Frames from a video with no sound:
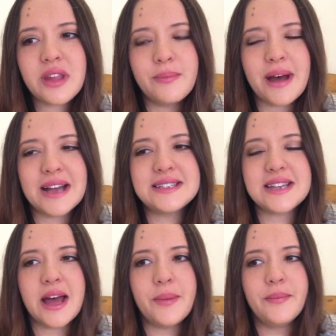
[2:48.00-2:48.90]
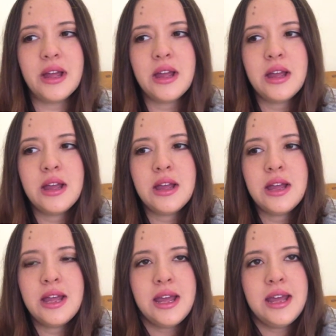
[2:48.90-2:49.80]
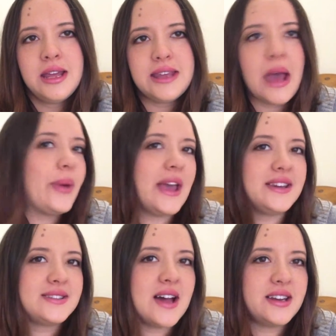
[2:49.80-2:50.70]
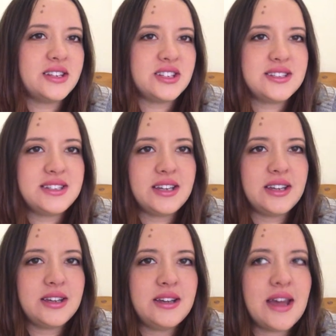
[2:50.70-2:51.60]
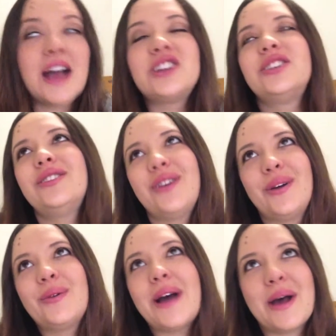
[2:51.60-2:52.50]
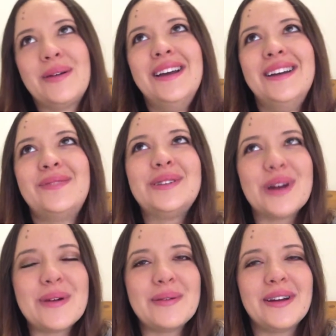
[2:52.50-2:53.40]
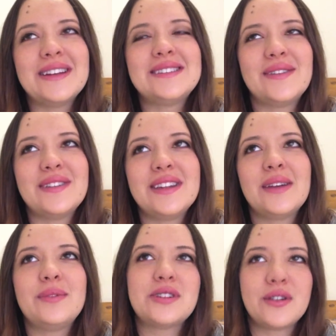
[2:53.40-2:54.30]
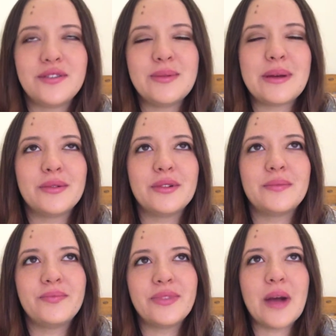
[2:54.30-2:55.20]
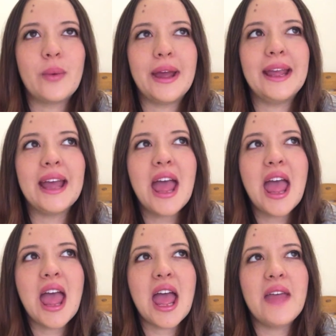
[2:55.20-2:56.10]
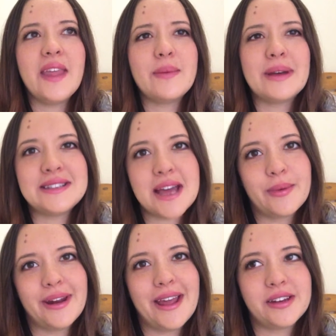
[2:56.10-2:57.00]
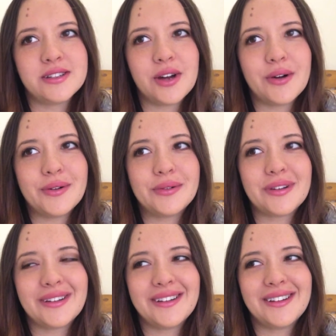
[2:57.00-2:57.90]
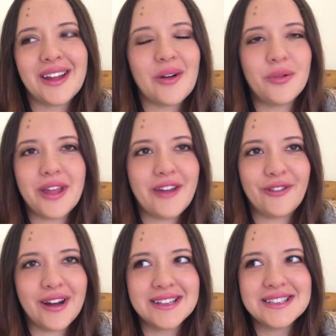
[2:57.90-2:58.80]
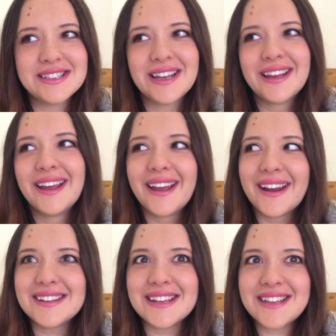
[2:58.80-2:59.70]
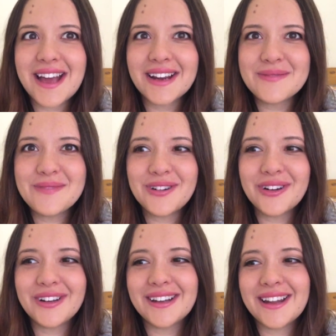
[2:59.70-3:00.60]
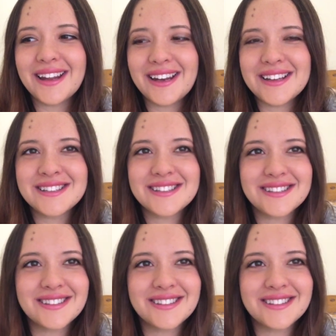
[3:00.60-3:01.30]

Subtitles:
But yeah, we had decided just to, actually no, we told my parents and everything. We told a few people that week, and then my dad went ahead and told like all their friends. And I was like, "Dad, come on, like let us,"